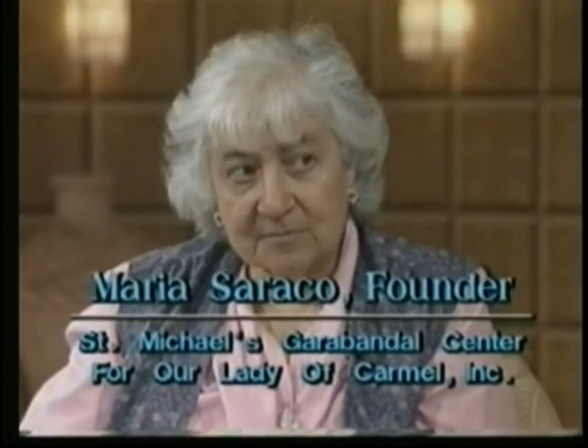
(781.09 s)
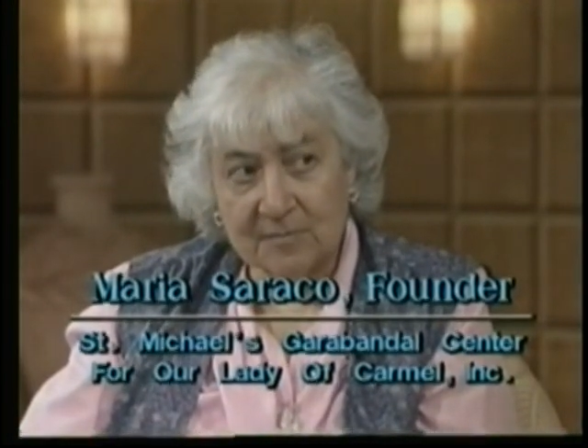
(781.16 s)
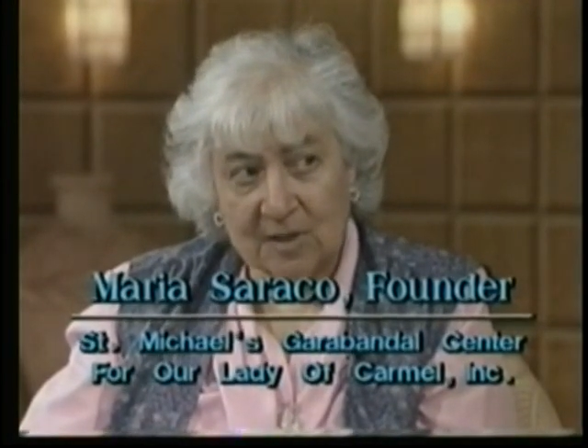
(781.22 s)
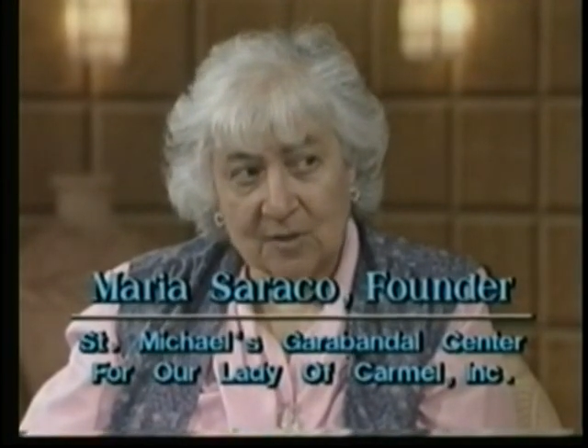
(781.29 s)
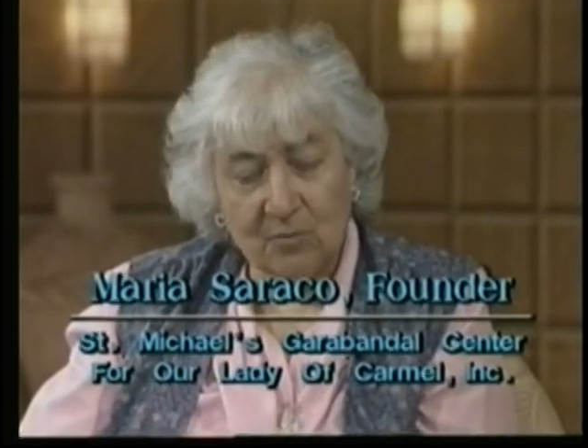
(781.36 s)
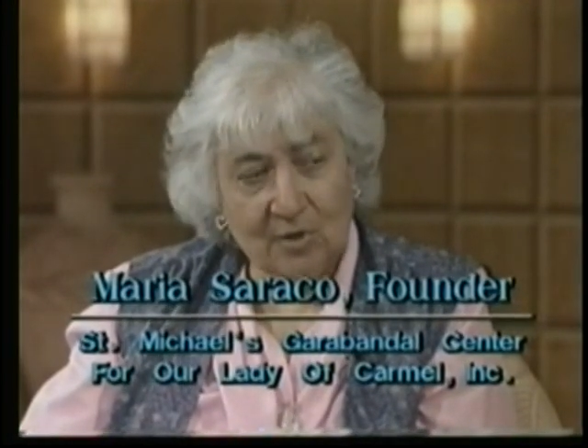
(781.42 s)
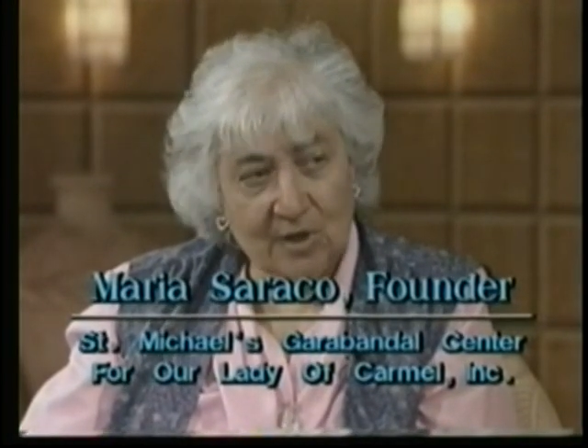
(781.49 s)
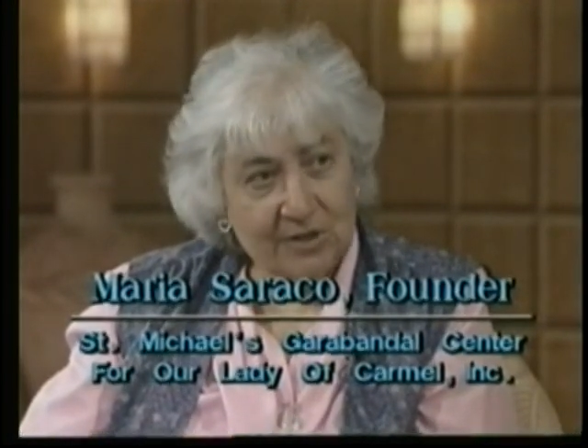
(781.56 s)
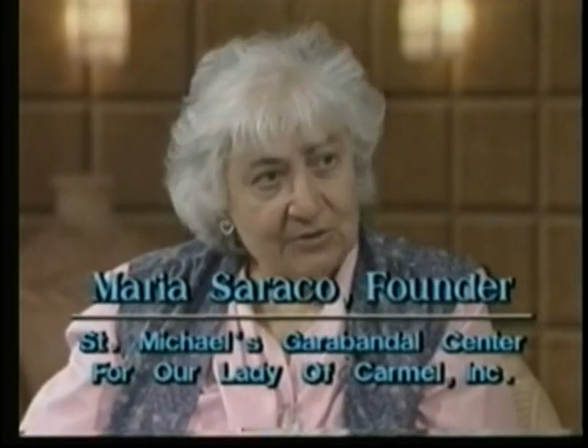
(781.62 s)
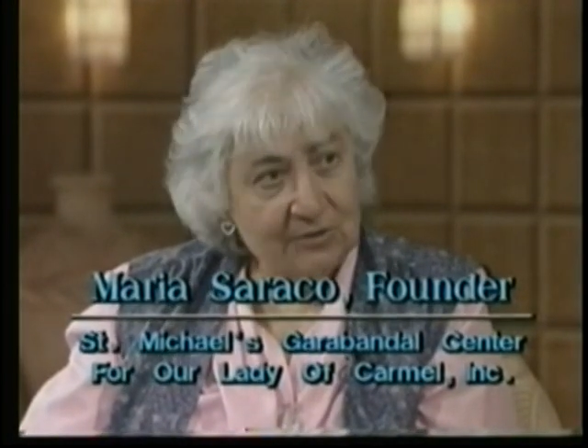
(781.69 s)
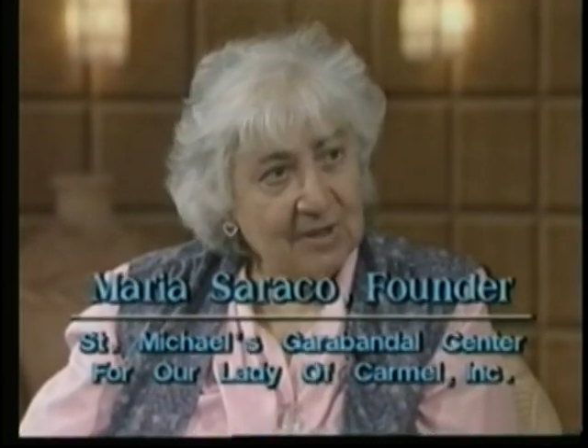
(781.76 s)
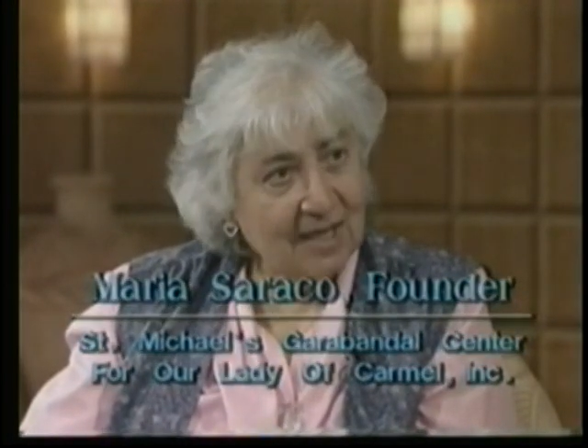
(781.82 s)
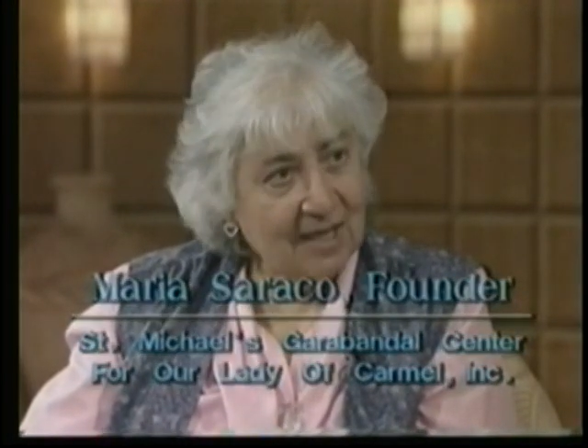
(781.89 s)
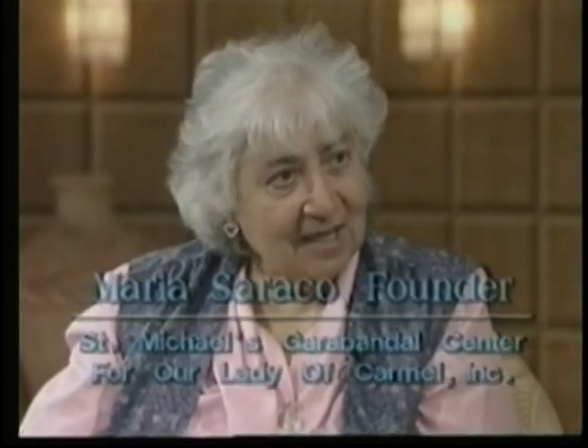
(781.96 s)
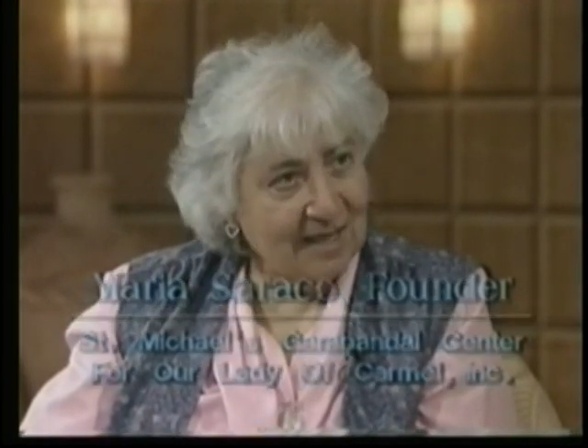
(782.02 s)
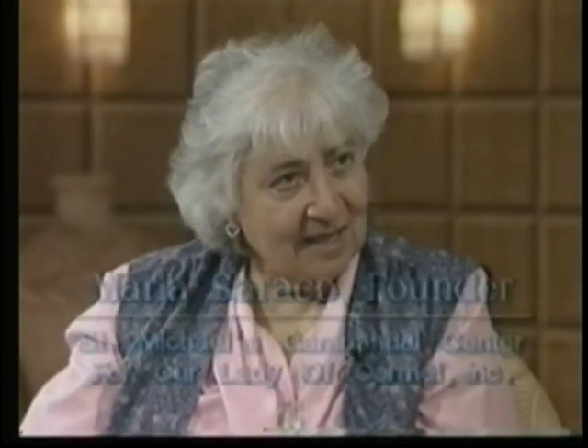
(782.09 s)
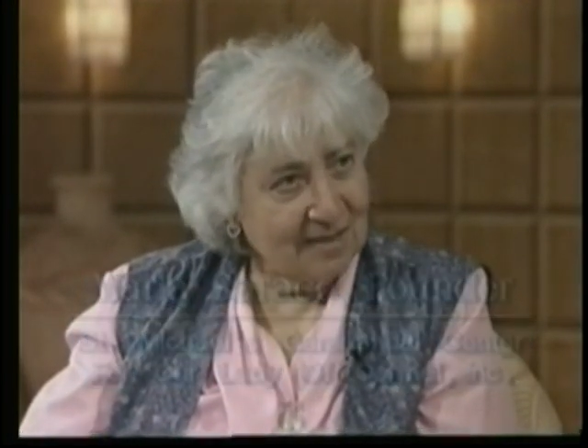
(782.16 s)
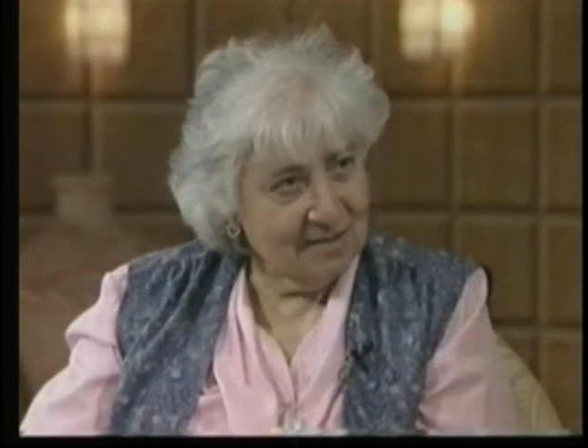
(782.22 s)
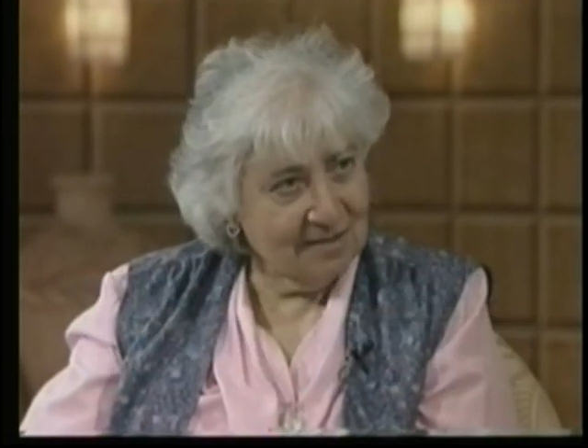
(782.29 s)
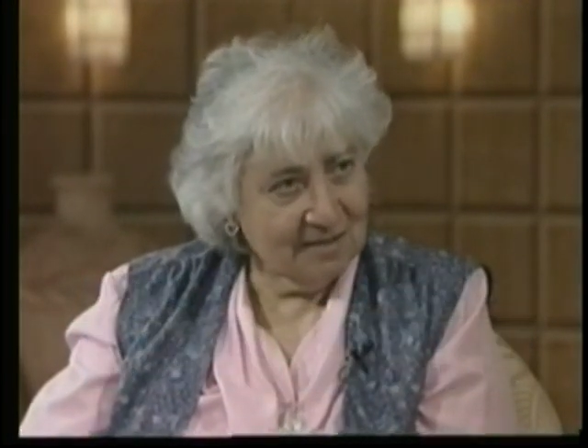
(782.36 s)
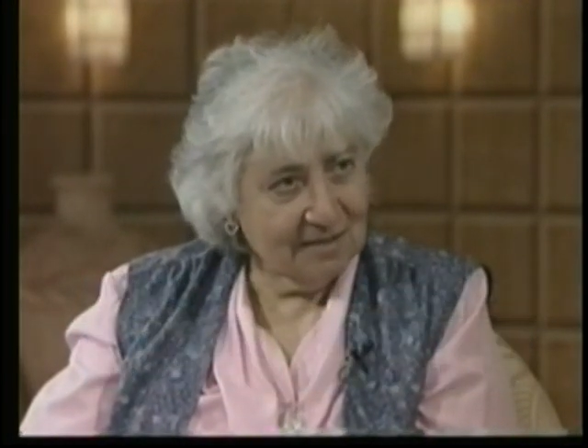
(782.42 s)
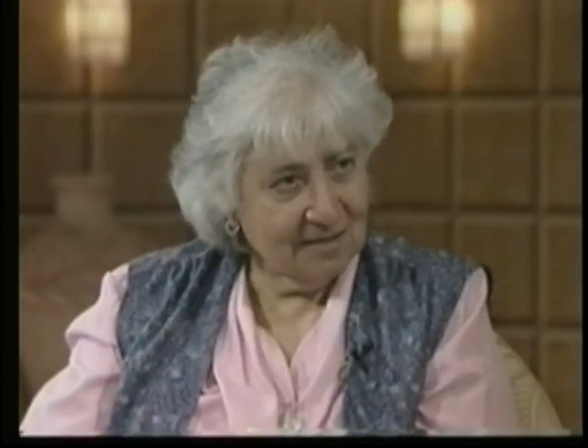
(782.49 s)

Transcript: I want you to ask